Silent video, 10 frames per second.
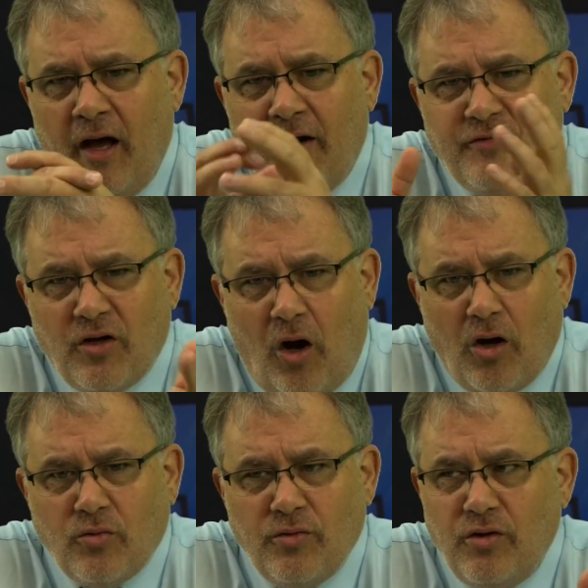I've
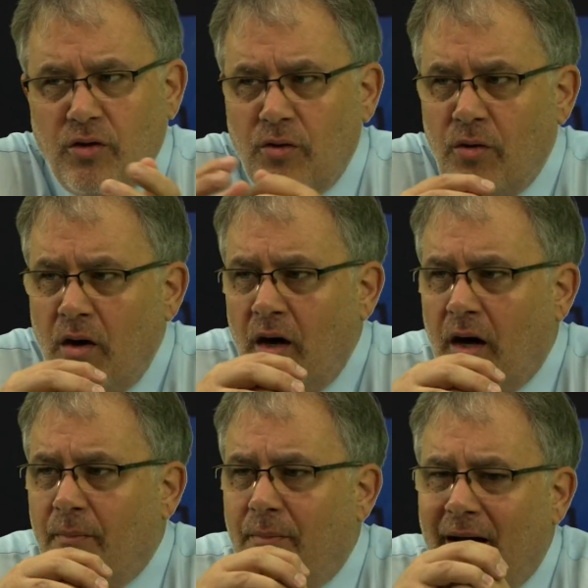talked with you
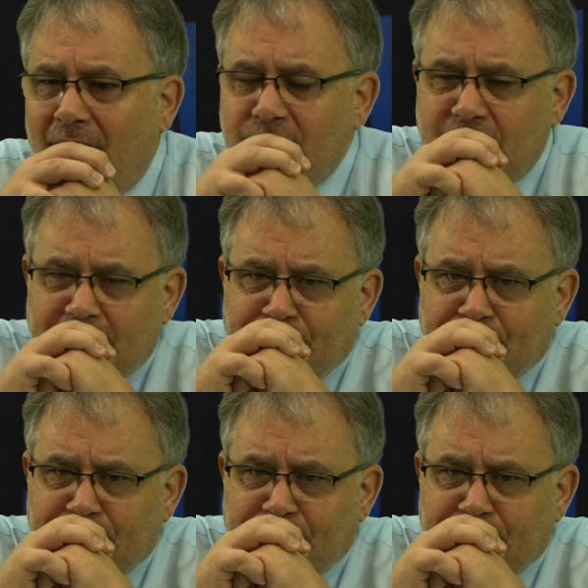about